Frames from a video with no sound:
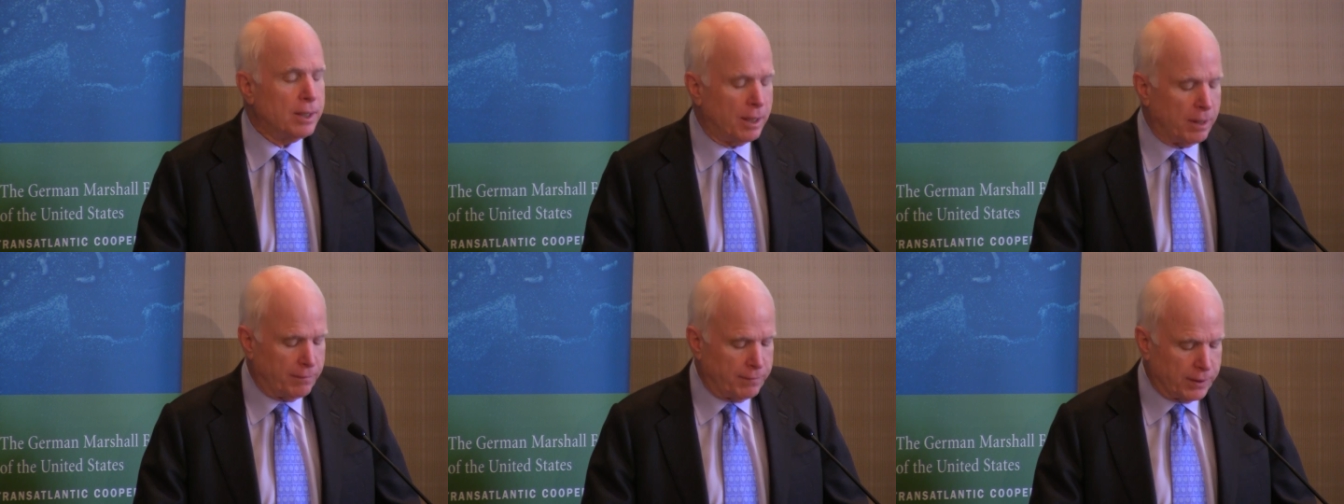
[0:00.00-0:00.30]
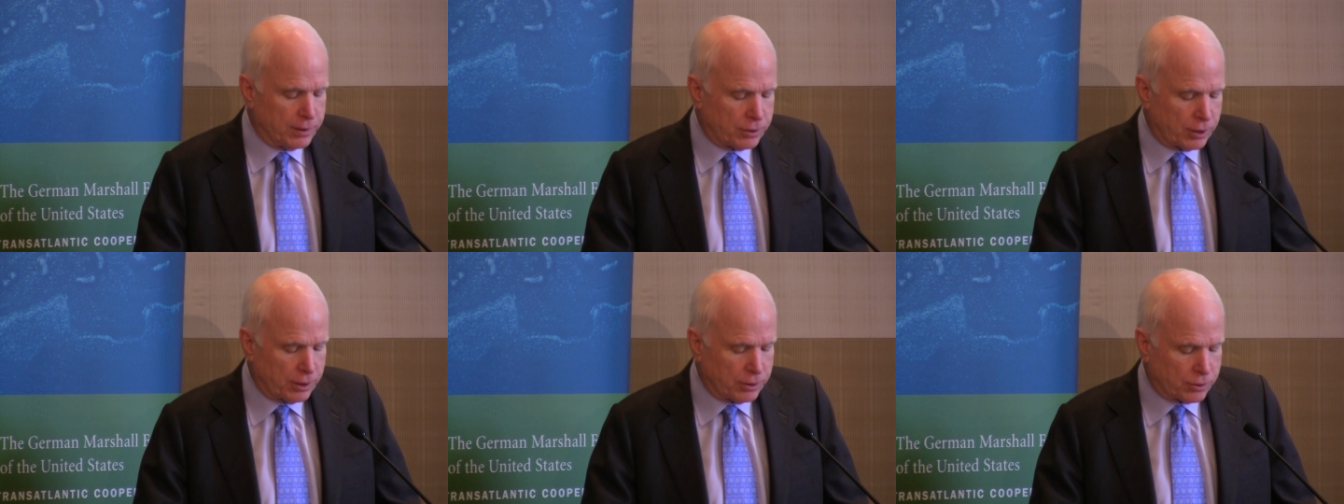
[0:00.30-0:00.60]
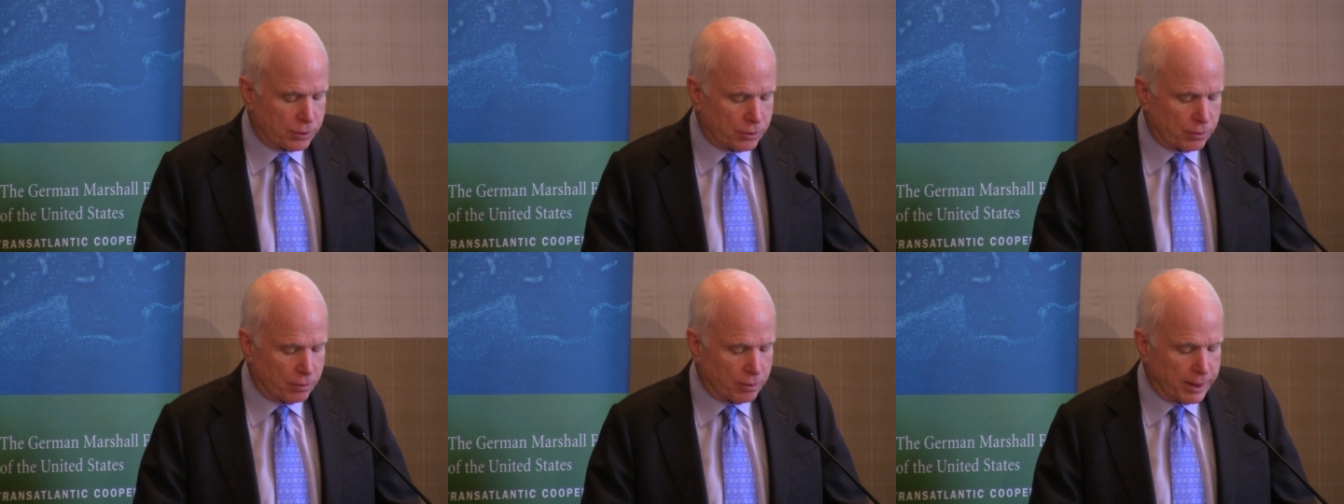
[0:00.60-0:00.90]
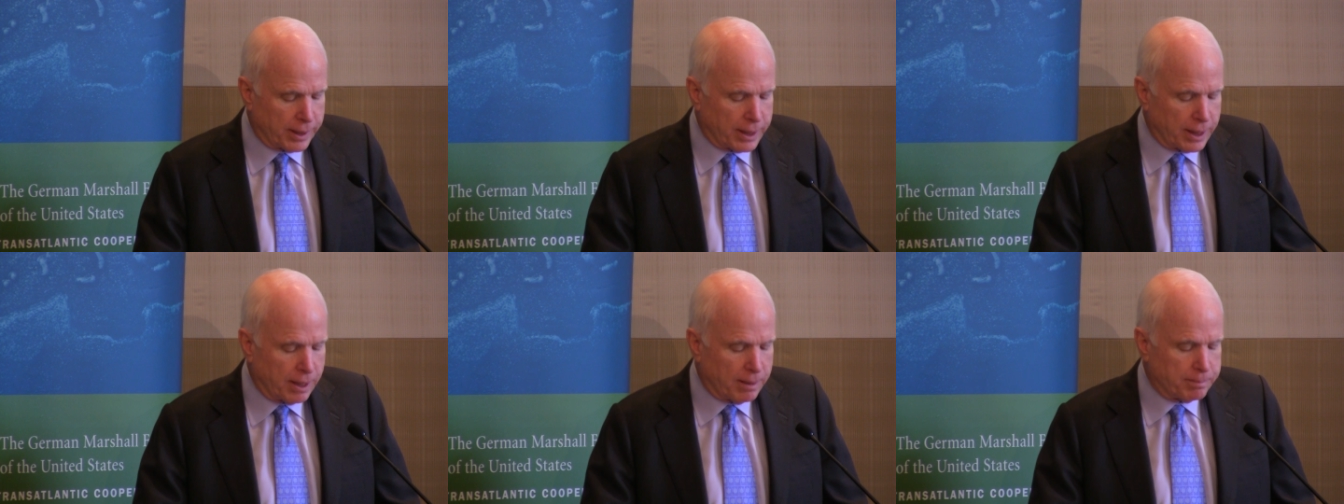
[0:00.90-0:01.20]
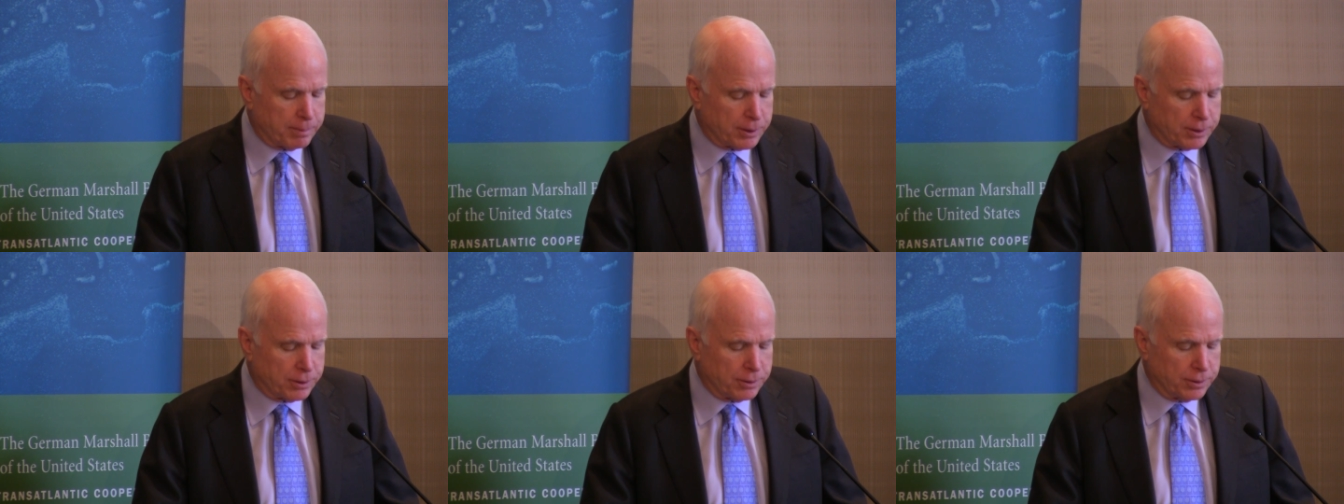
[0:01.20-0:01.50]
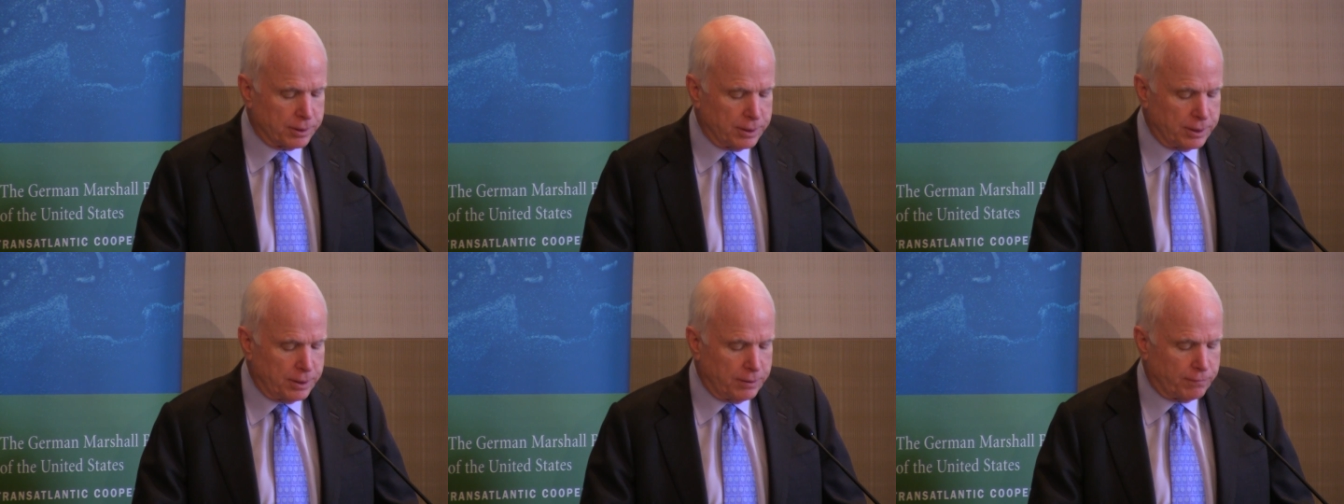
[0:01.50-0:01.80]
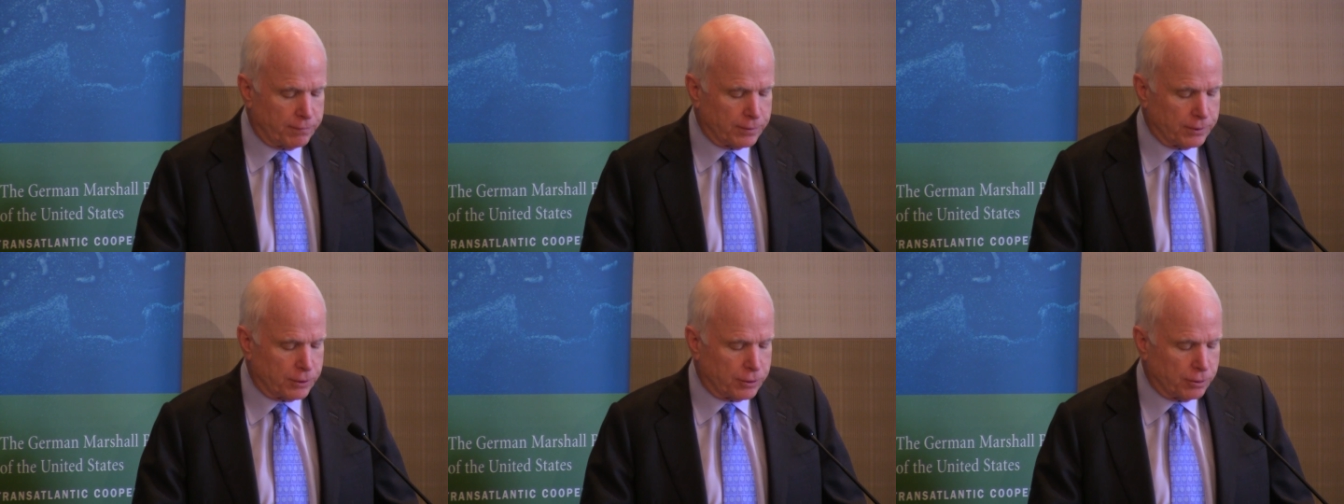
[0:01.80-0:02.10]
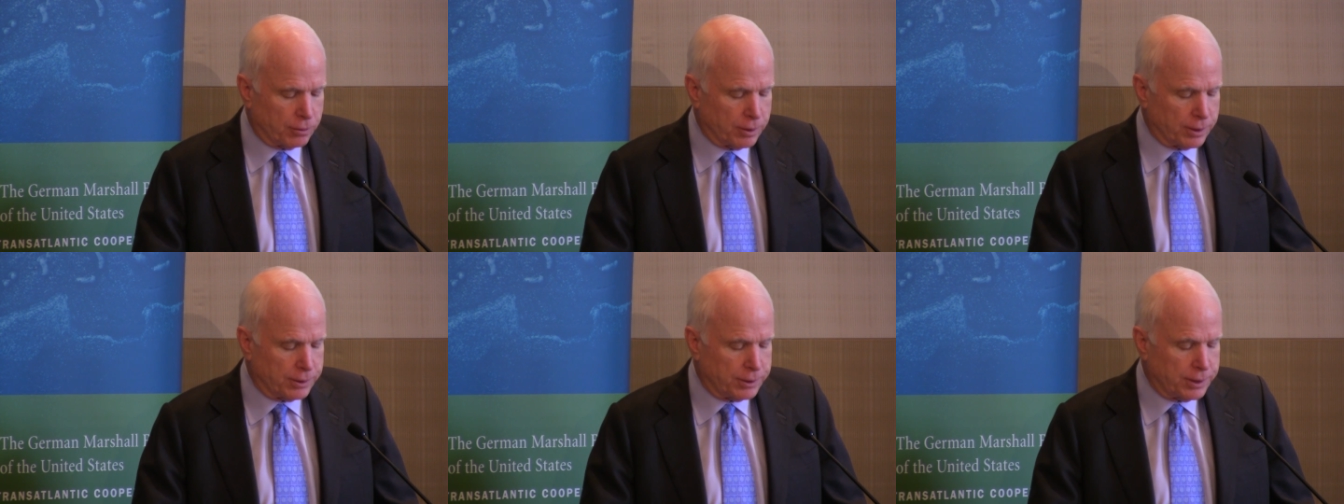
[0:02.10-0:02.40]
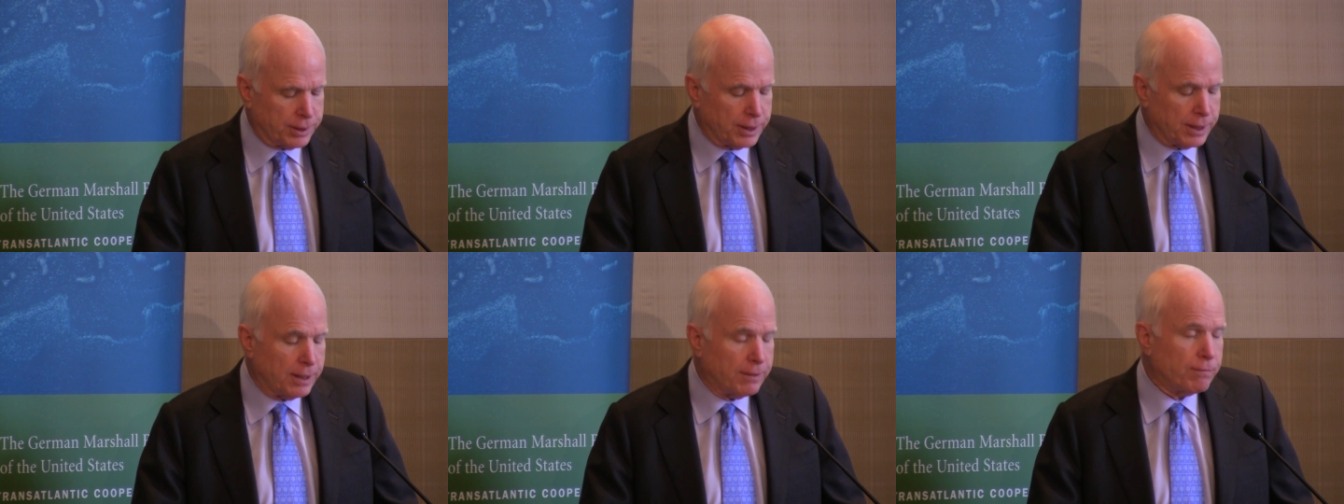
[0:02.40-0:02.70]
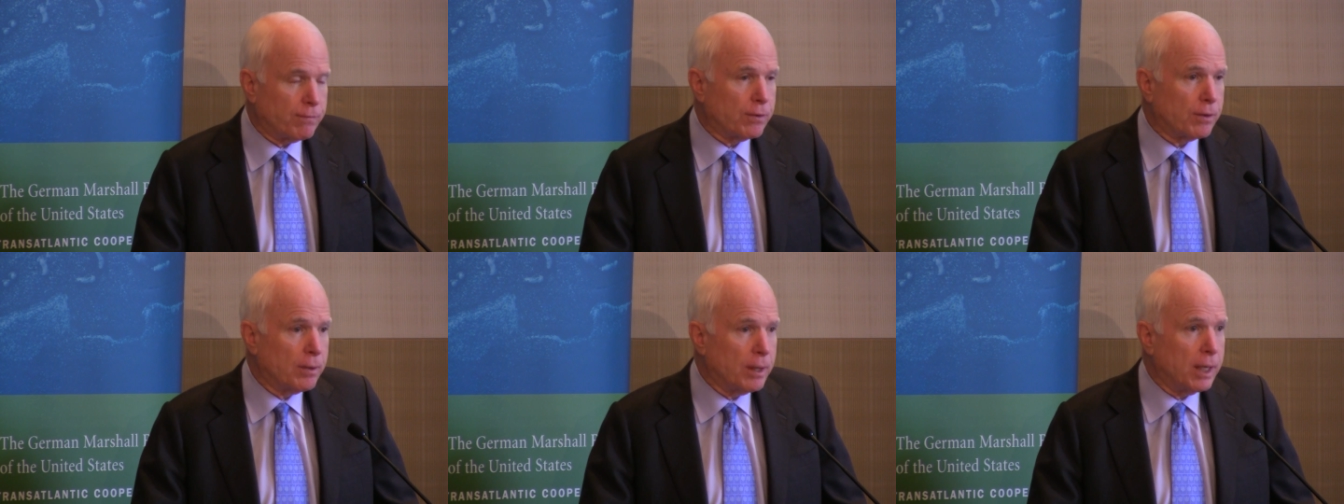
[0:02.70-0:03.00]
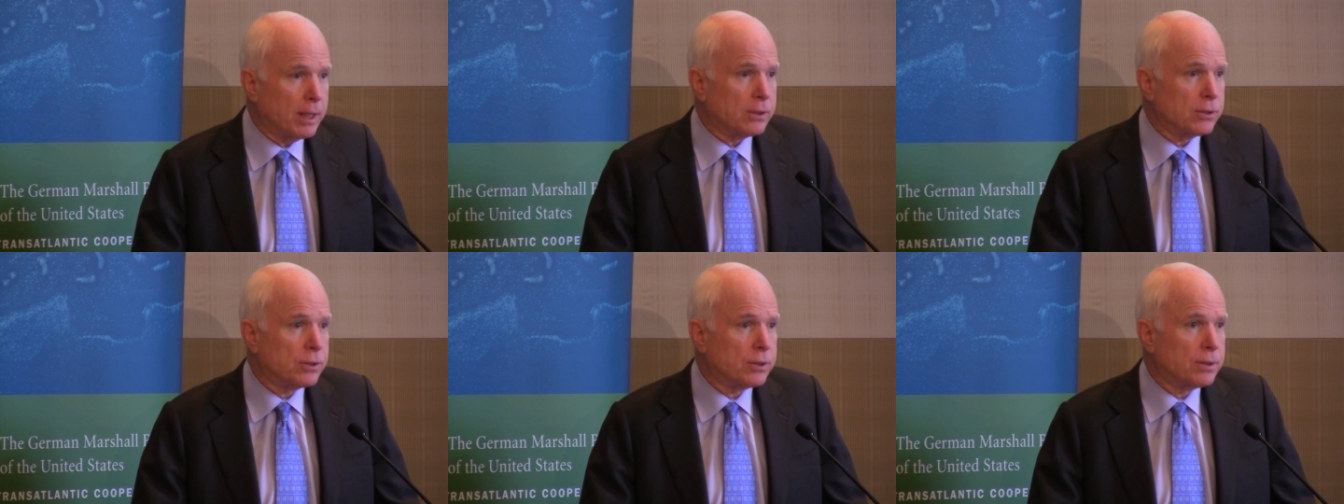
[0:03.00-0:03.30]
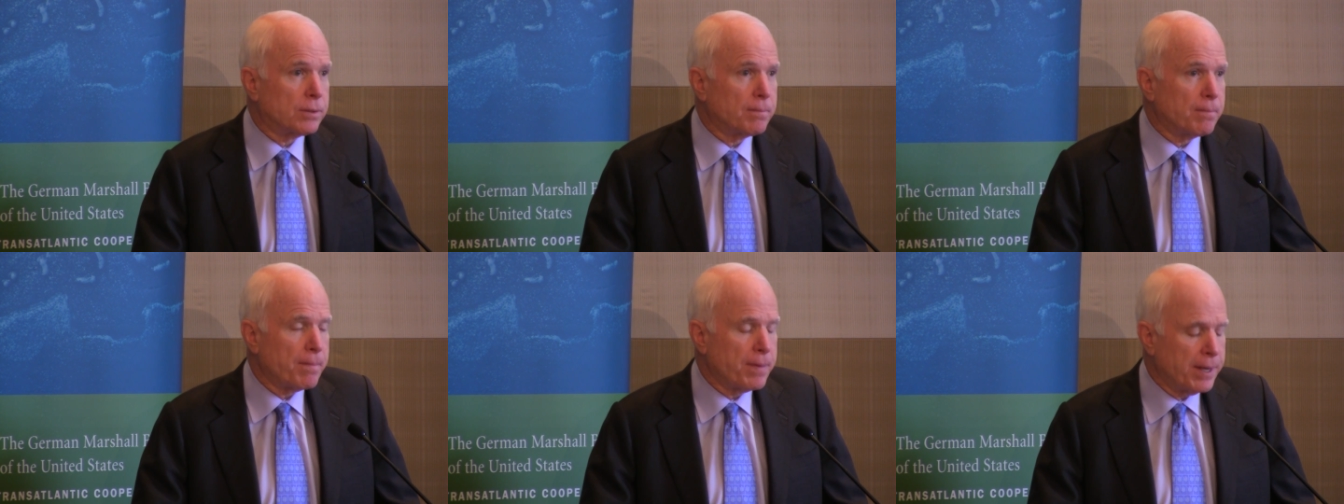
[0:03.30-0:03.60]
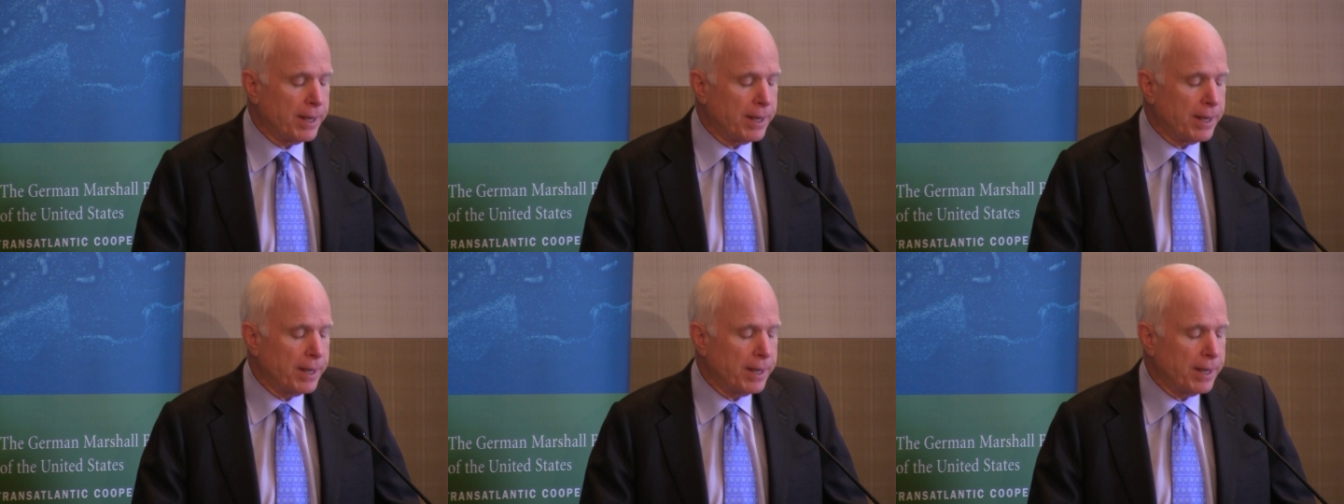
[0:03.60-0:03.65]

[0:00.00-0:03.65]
of this historic opportunity for Georgia and for us.